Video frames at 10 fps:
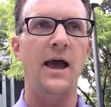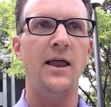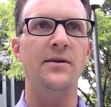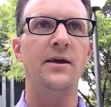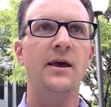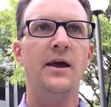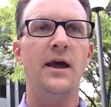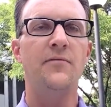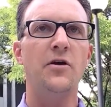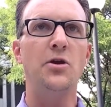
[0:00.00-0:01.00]
And
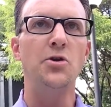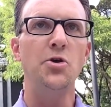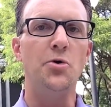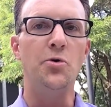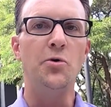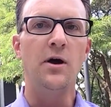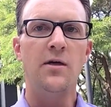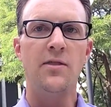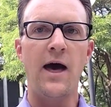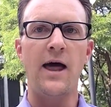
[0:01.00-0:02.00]
if they
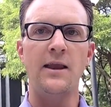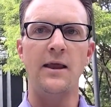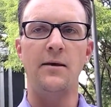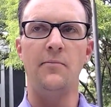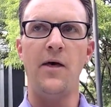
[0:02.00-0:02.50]
knew that